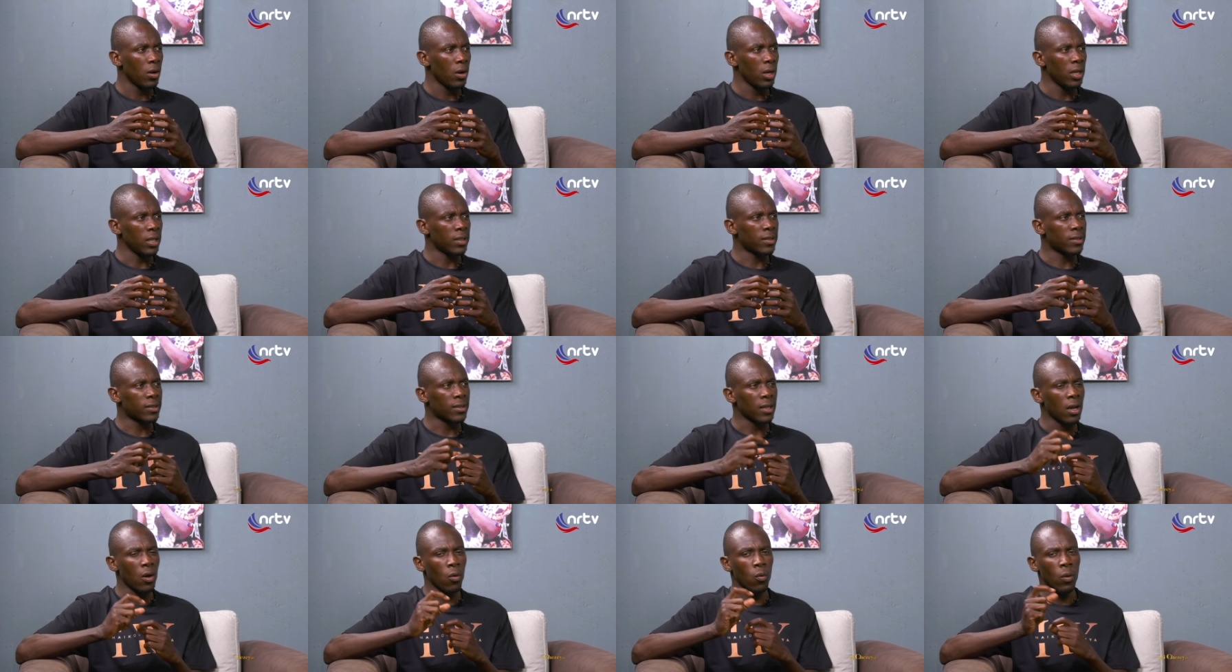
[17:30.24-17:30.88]

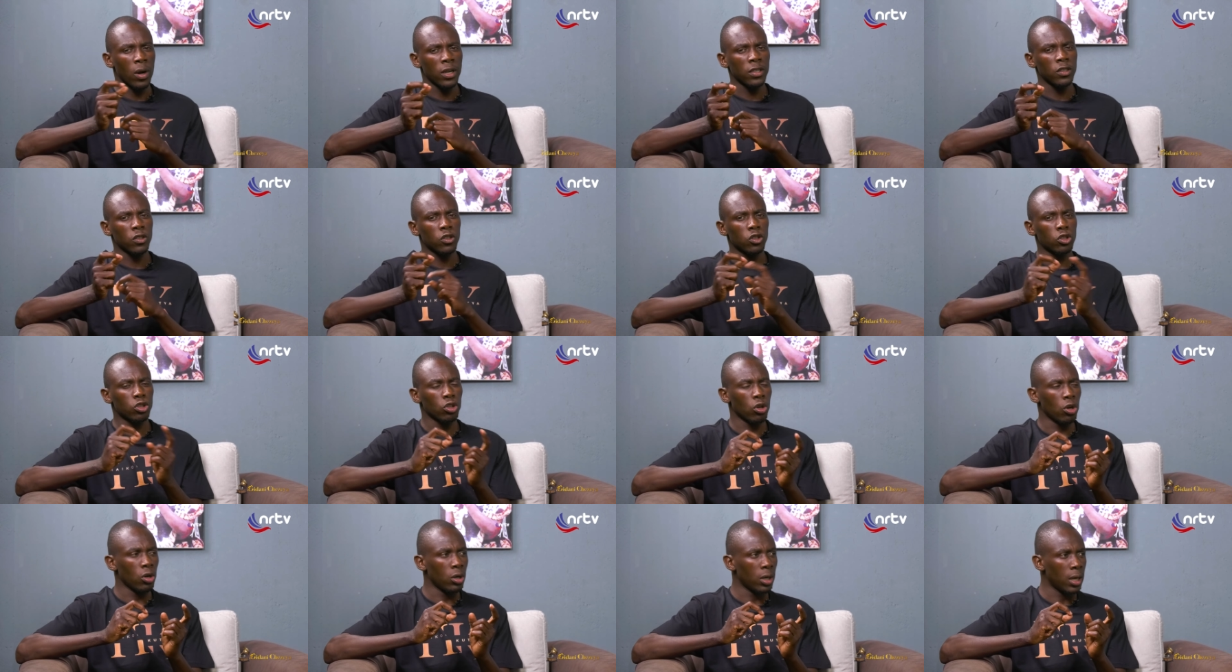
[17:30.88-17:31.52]
it's one
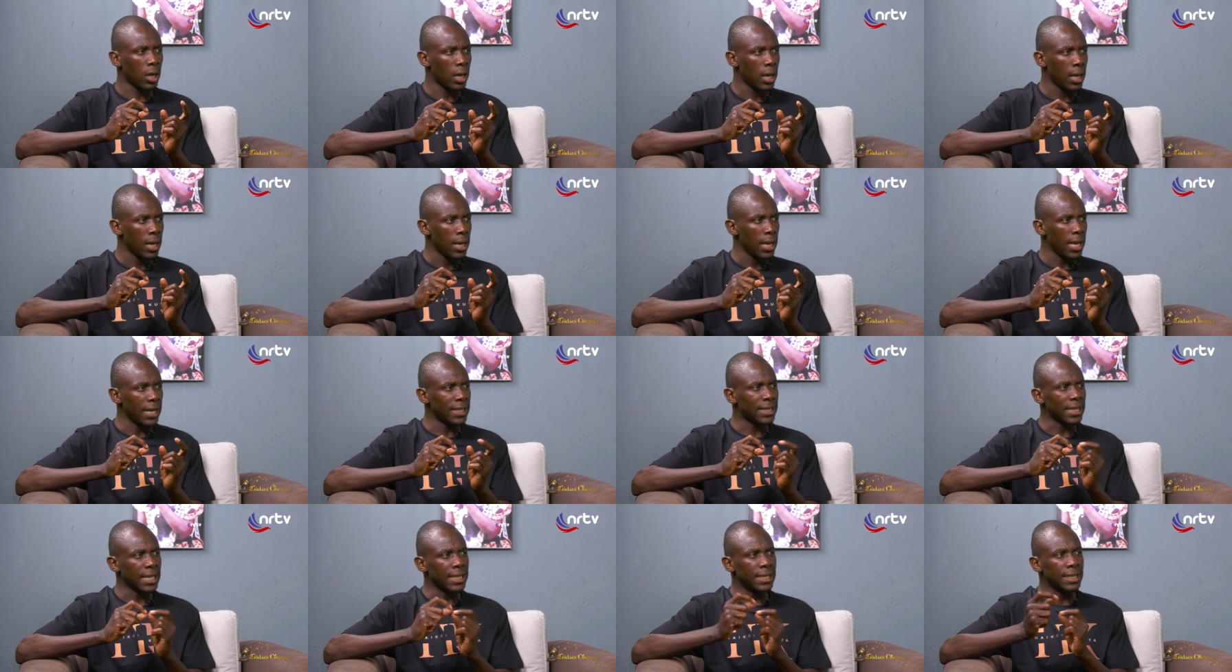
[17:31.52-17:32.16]
song
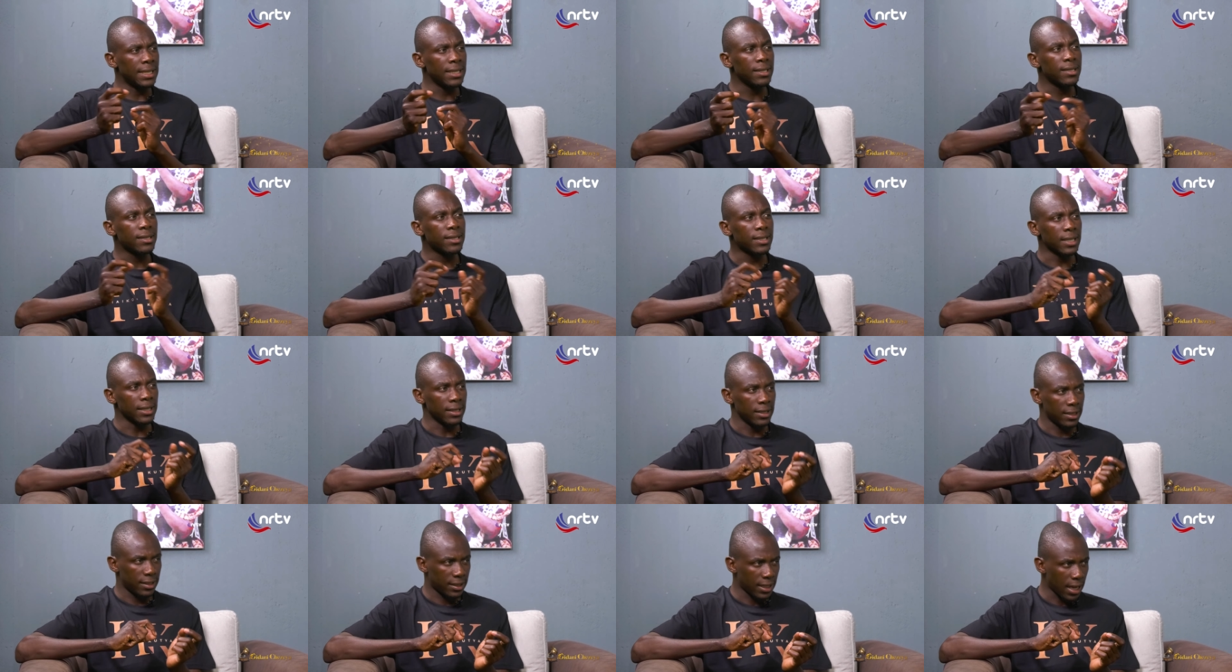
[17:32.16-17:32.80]
at a
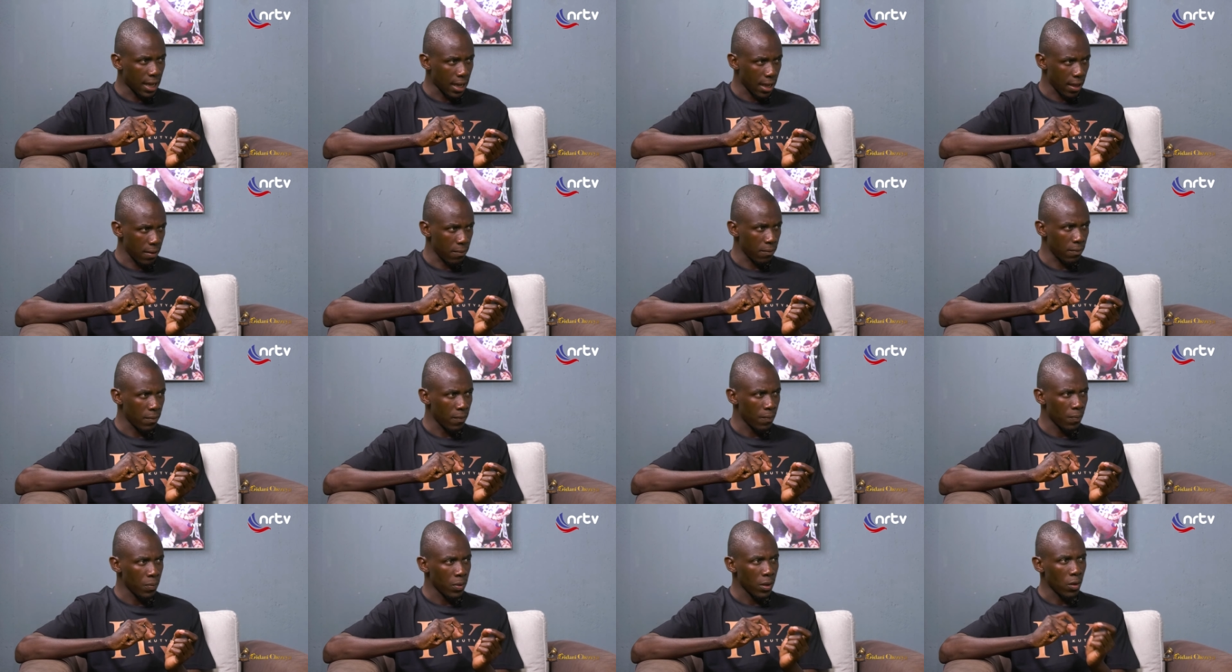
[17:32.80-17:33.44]
distant time
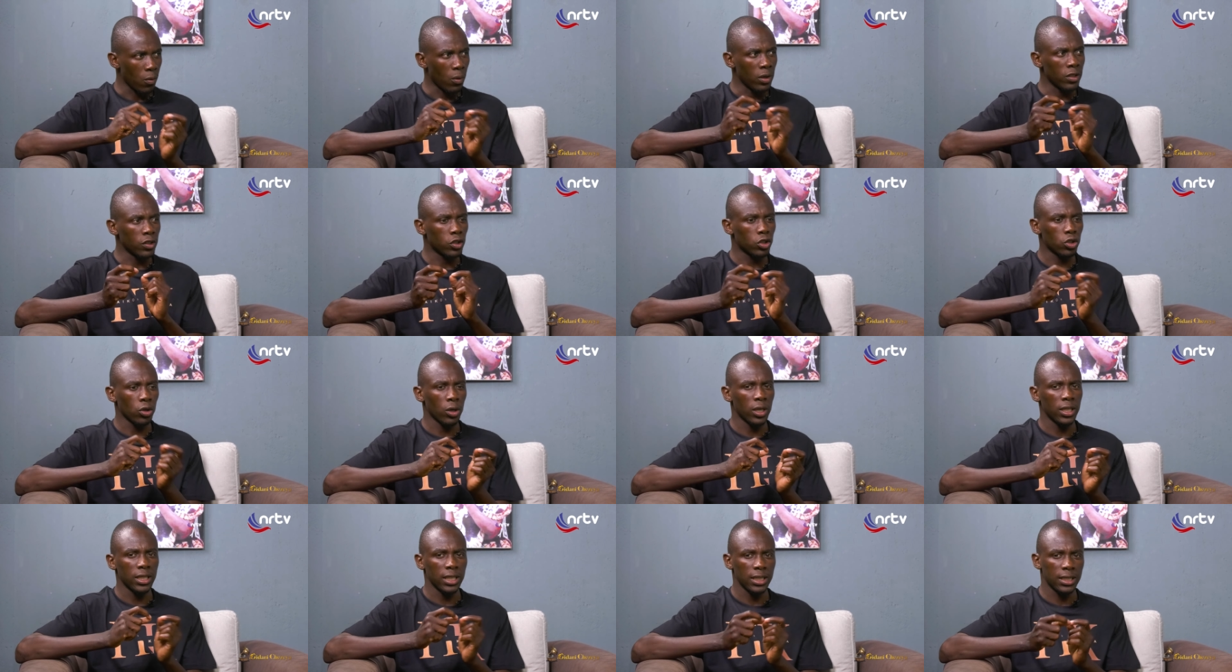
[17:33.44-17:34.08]
one
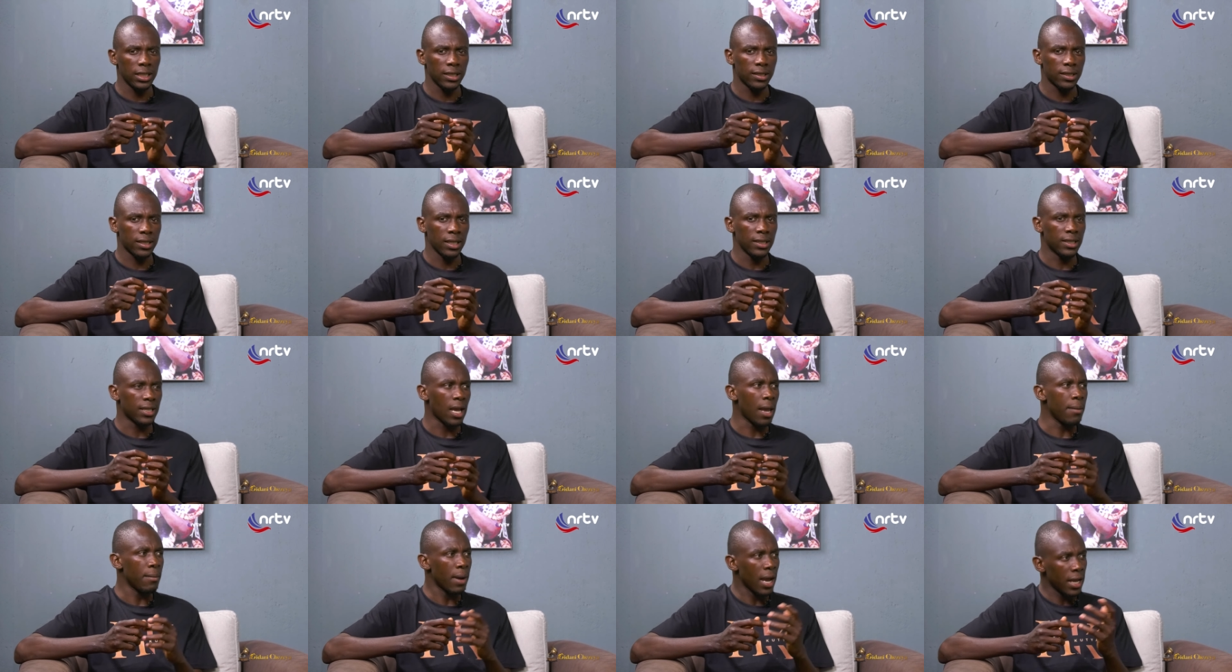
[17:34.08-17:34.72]
song at a distant time.